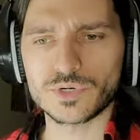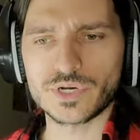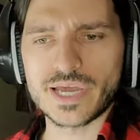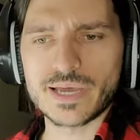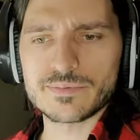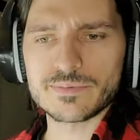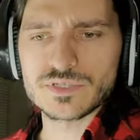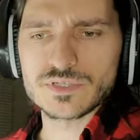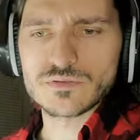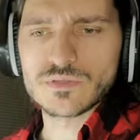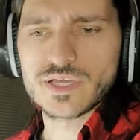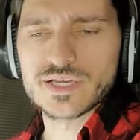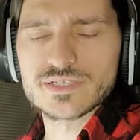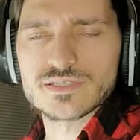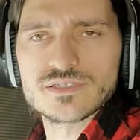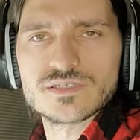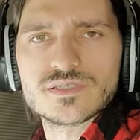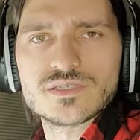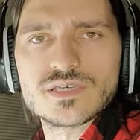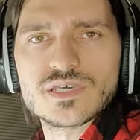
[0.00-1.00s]
perhaps you'd like
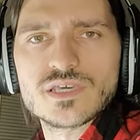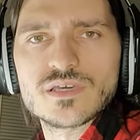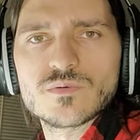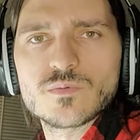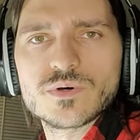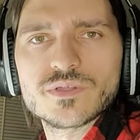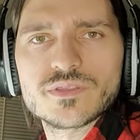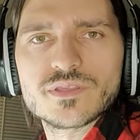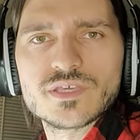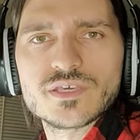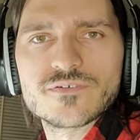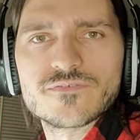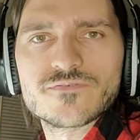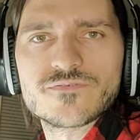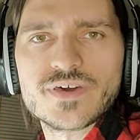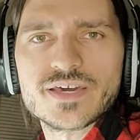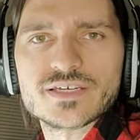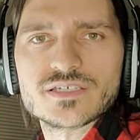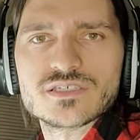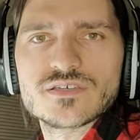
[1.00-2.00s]
to see what the
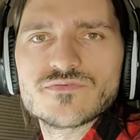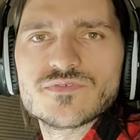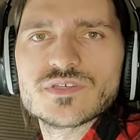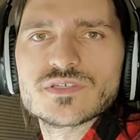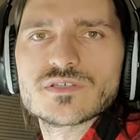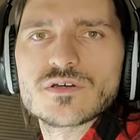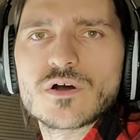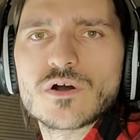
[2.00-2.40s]
effects of this